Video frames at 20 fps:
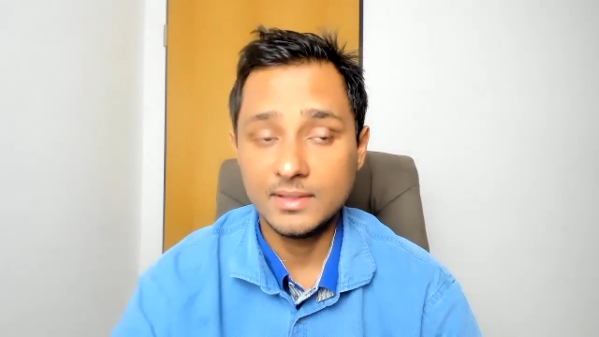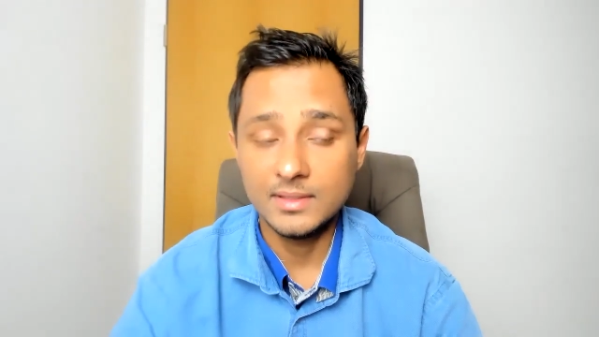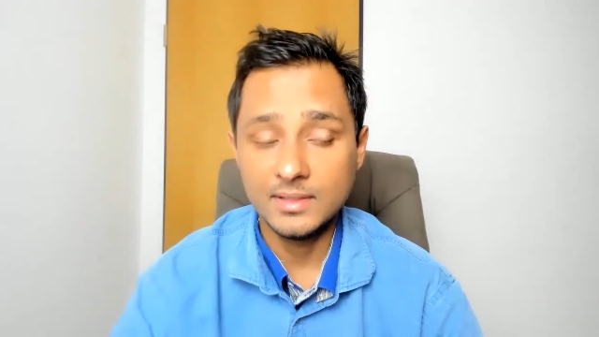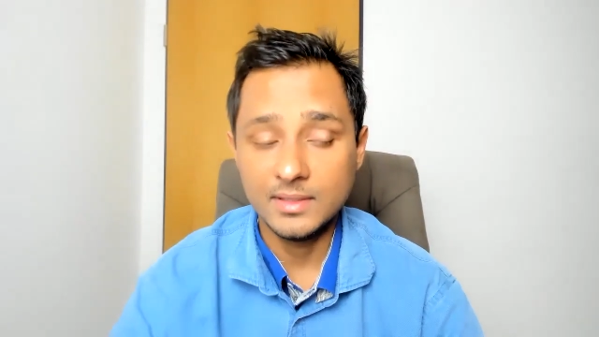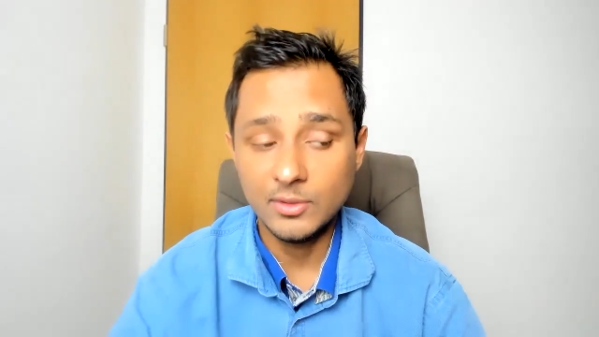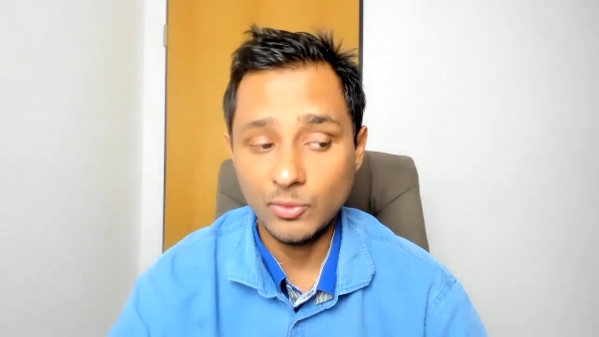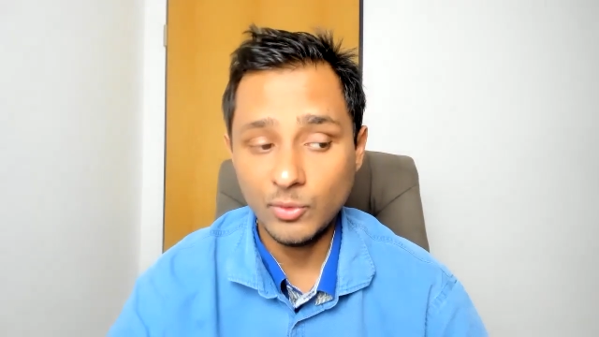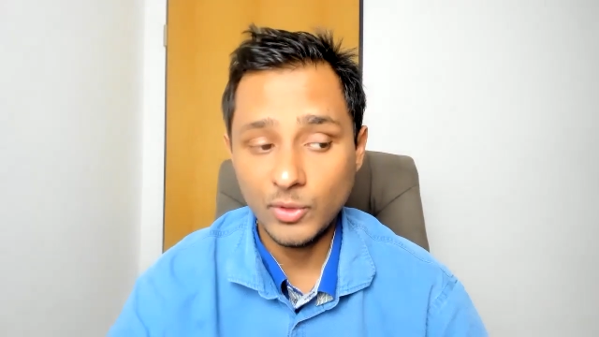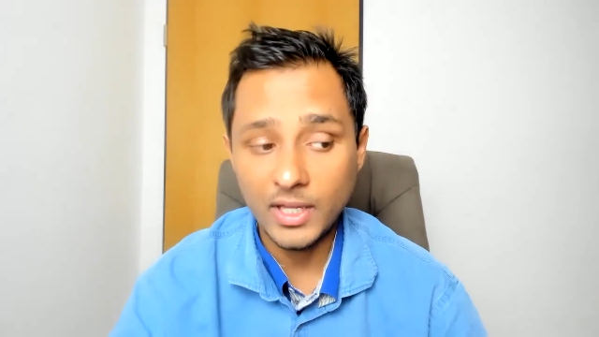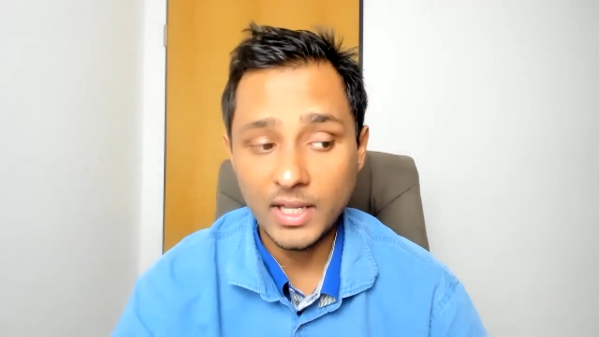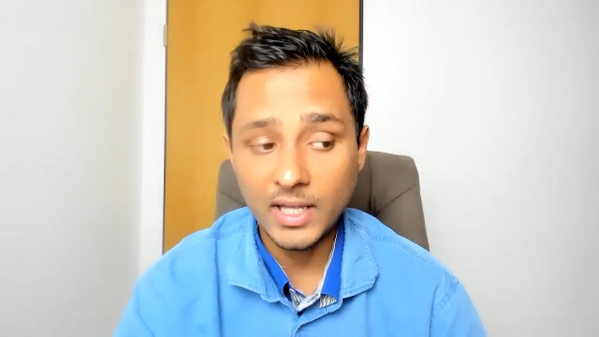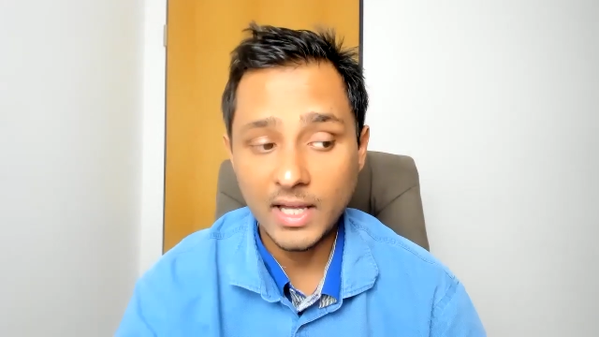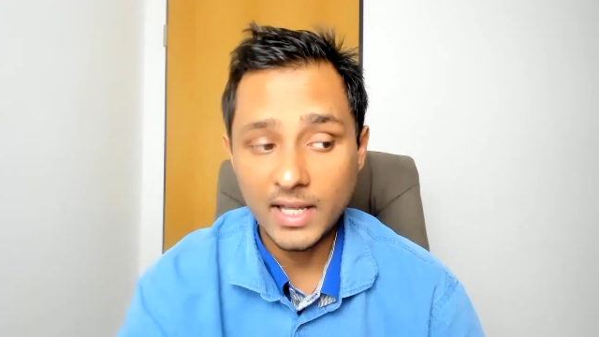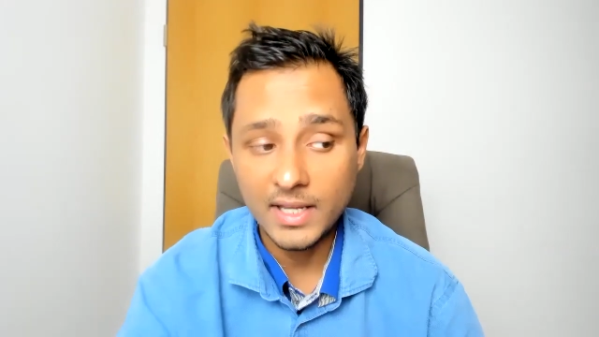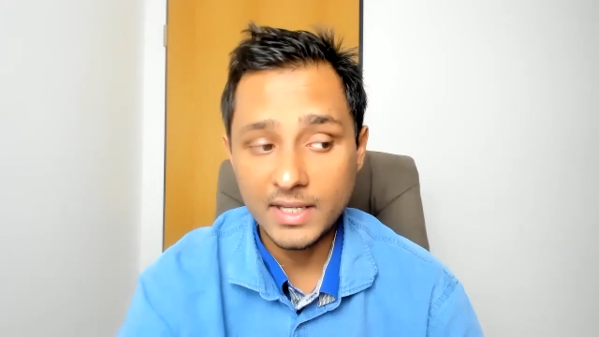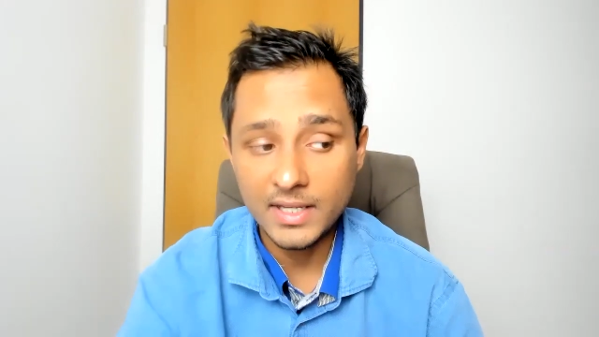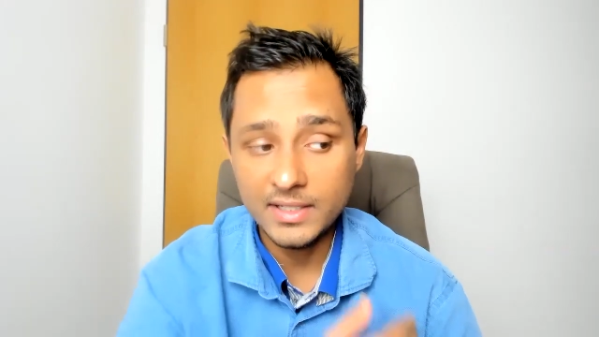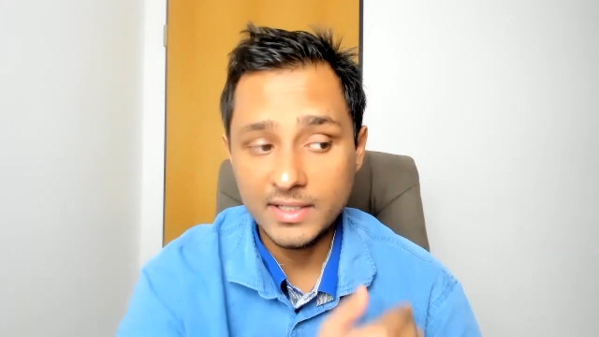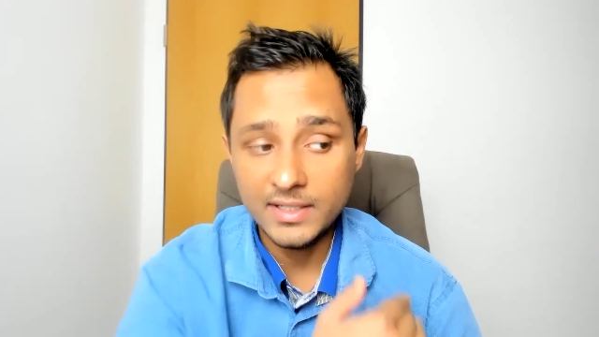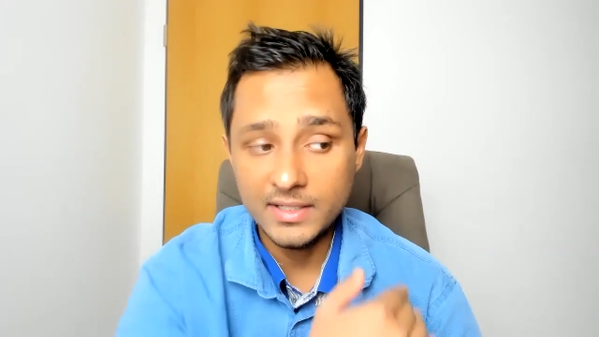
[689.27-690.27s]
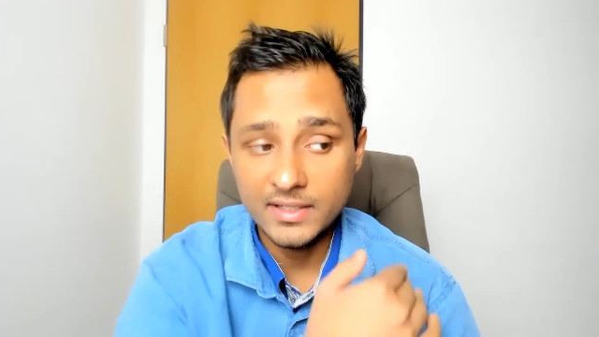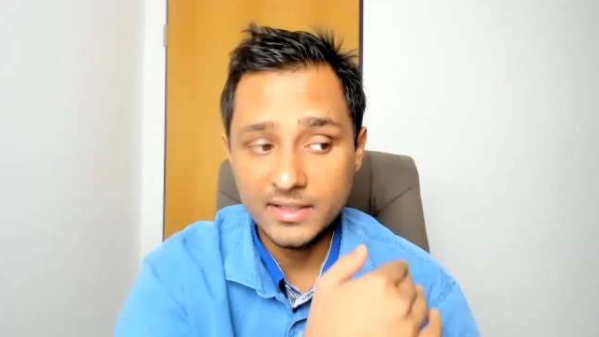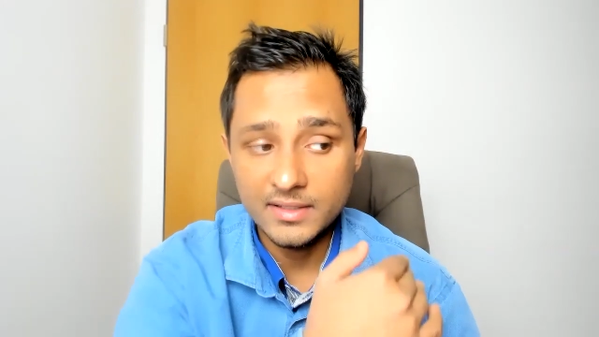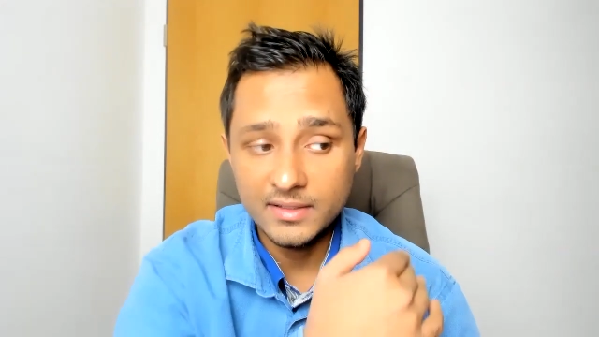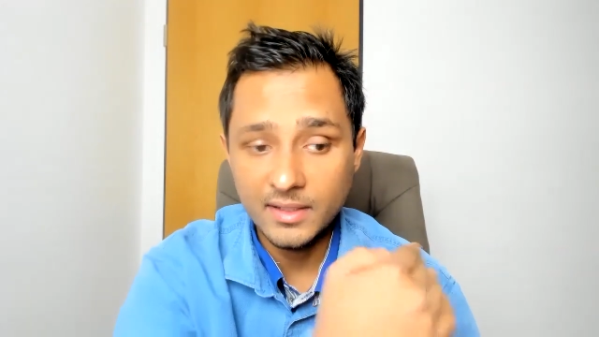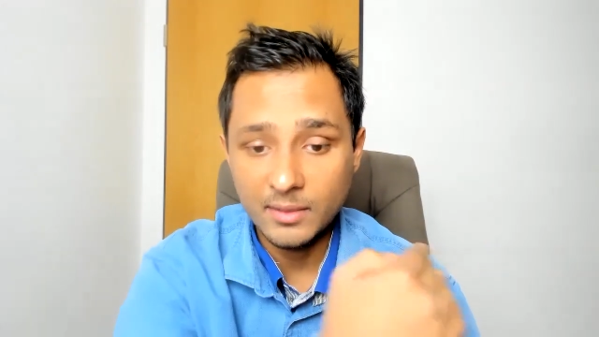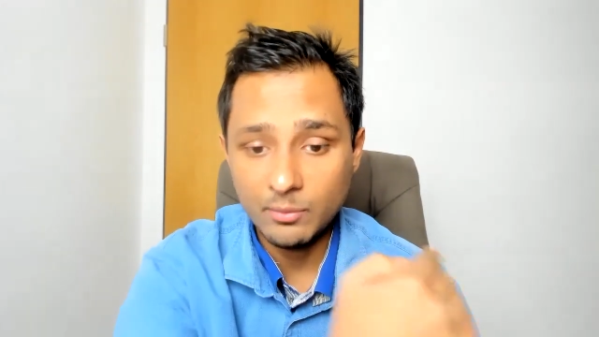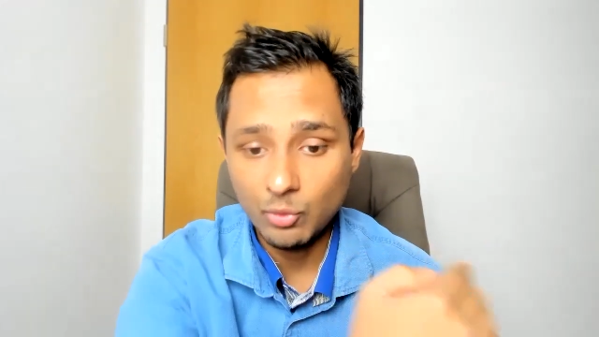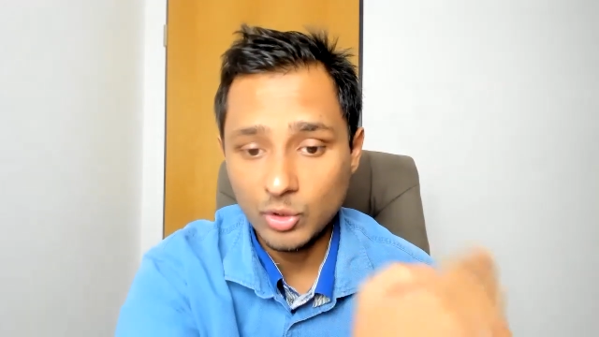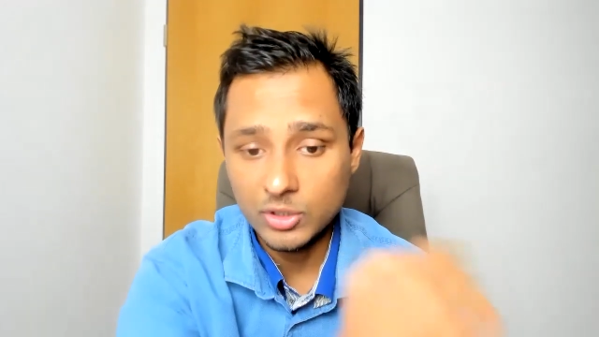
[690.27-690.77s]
the way i needed them